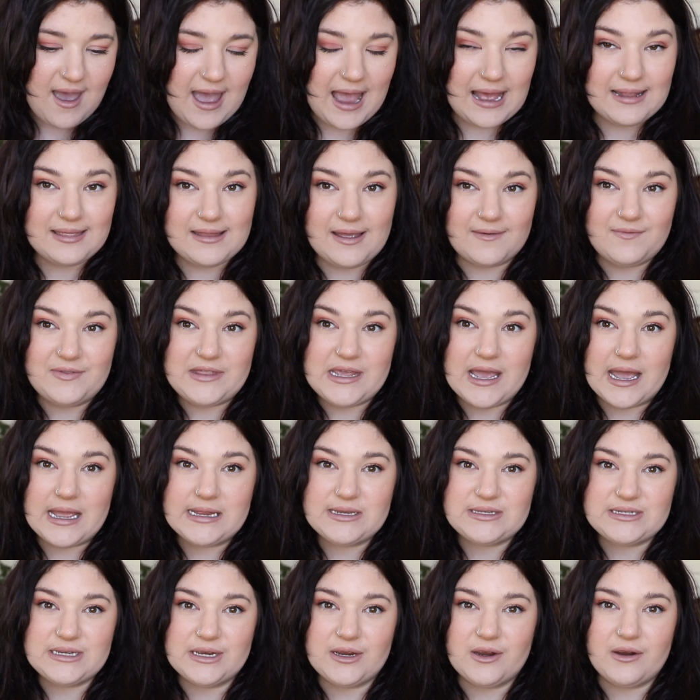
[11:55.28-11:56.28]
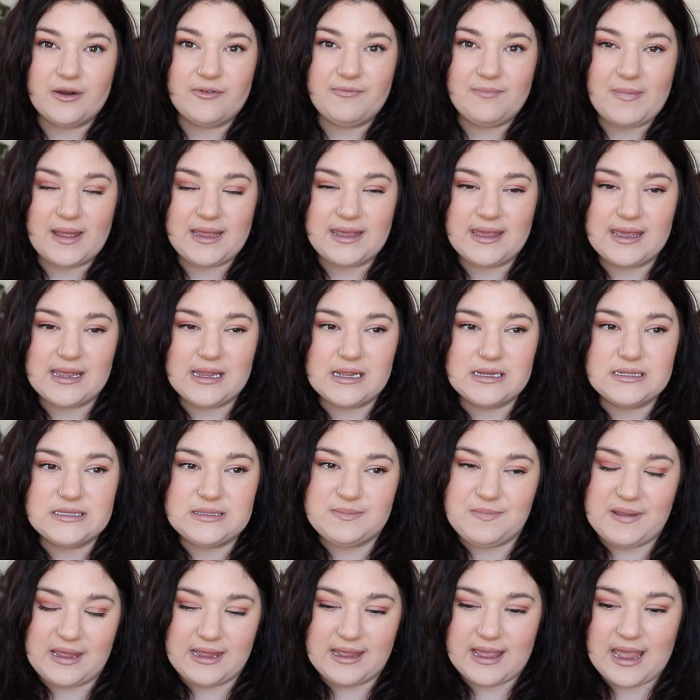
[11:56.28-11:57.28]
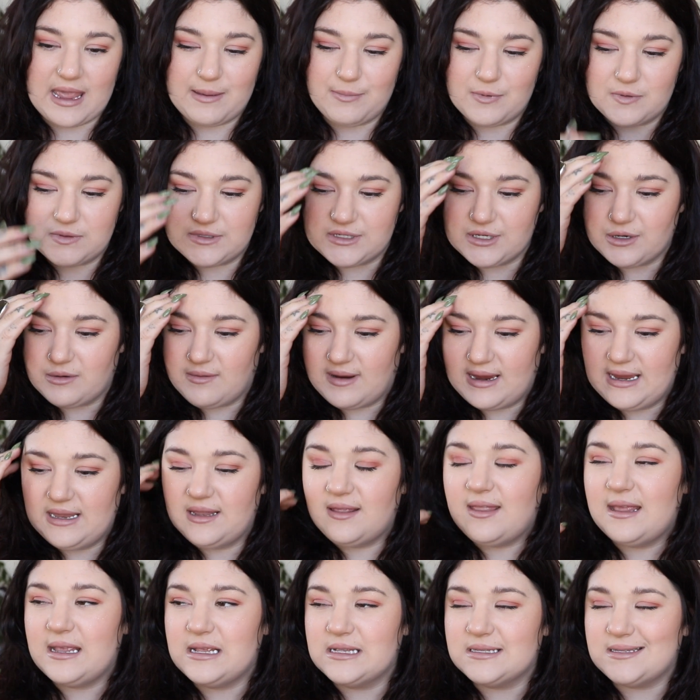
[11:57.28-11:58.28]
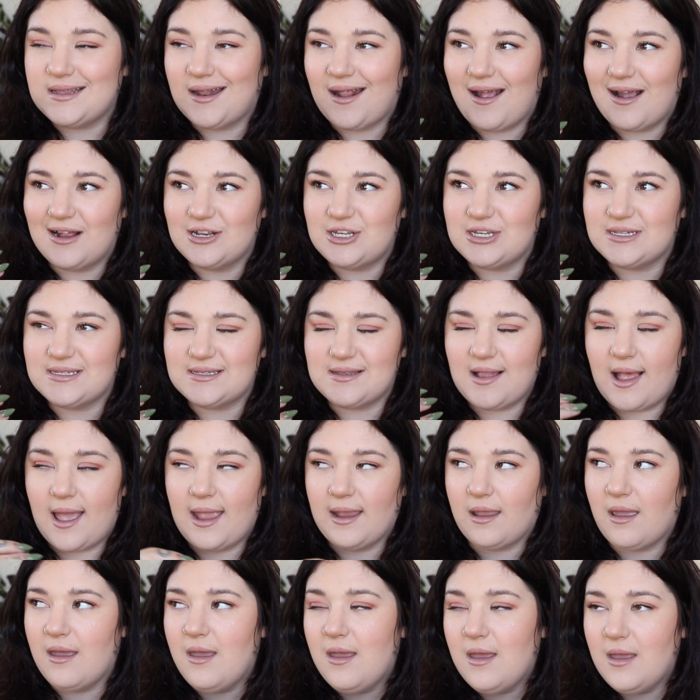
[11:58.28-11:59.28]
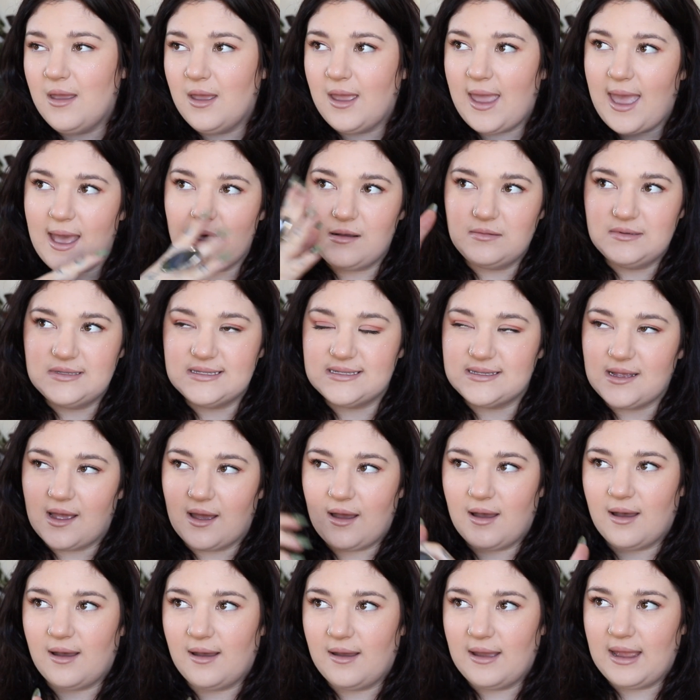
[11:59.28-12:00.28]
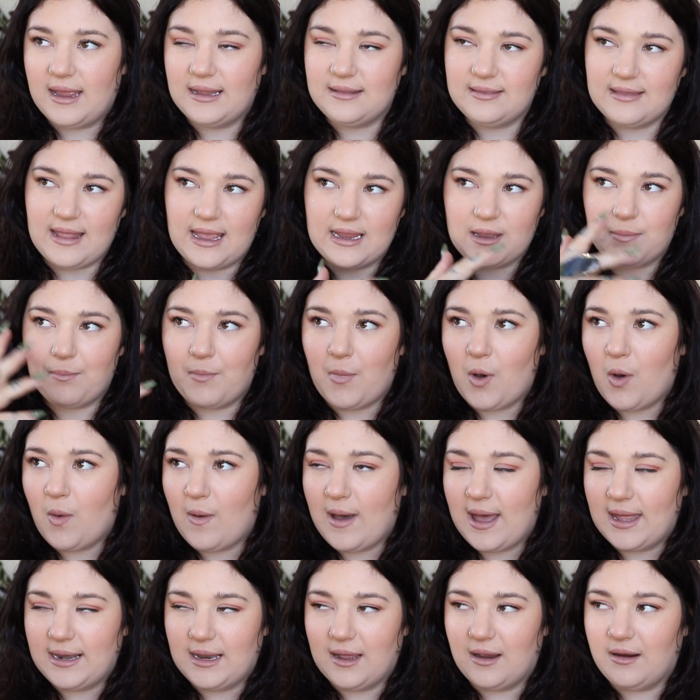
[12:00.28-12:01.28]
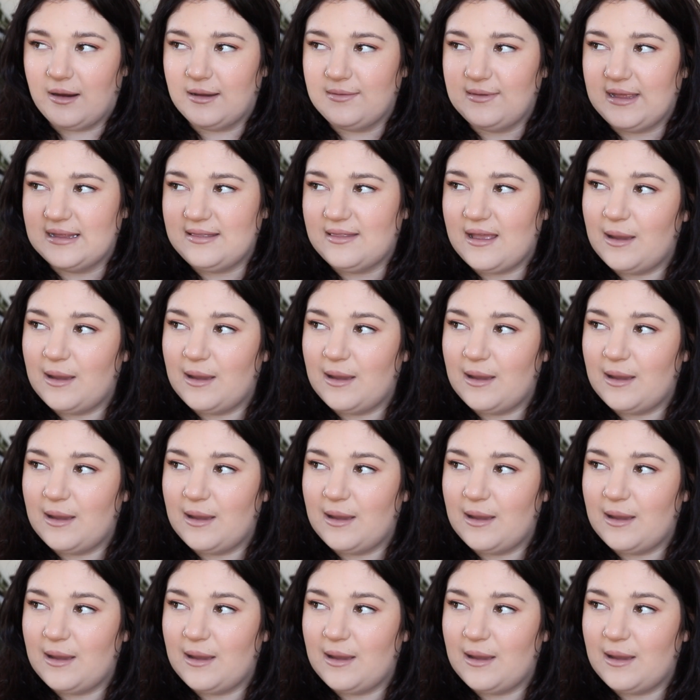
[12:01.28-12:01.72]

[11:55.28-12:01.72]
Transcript: I love the idea of my kids being able to read things that aren't just like Elsa and like Moana and like